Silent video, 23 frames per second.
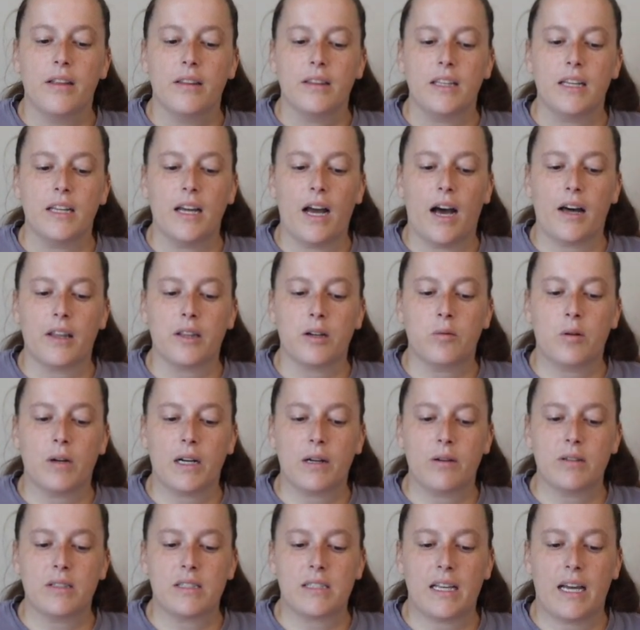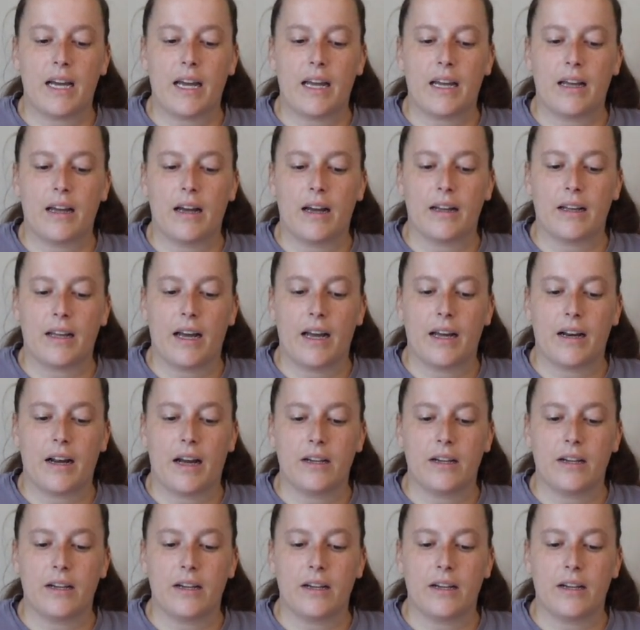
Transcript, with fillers: The other one I would say, again,